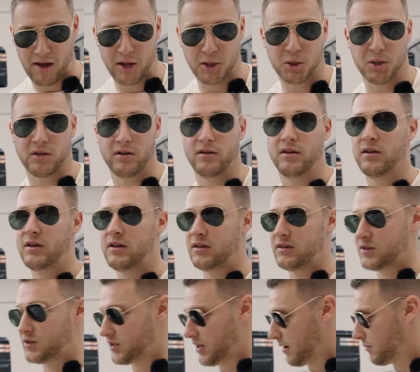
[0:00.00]
engine,
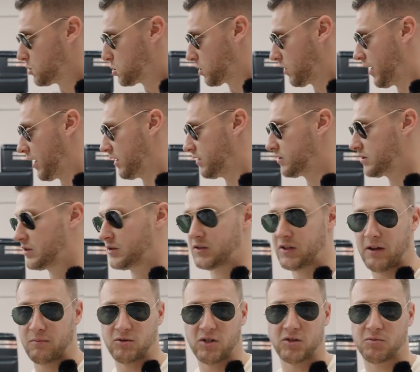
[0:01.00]
same trans,
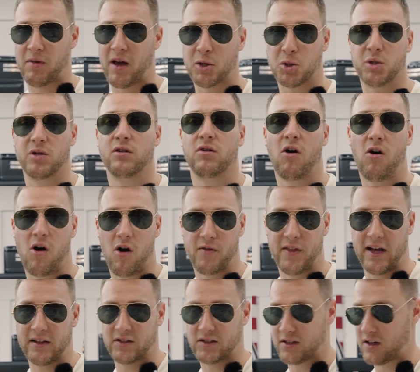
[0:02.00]
same suspension, all
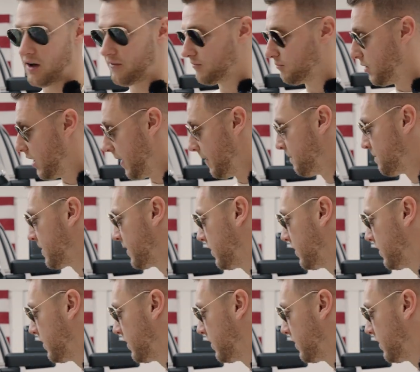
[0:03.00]
that stuff. But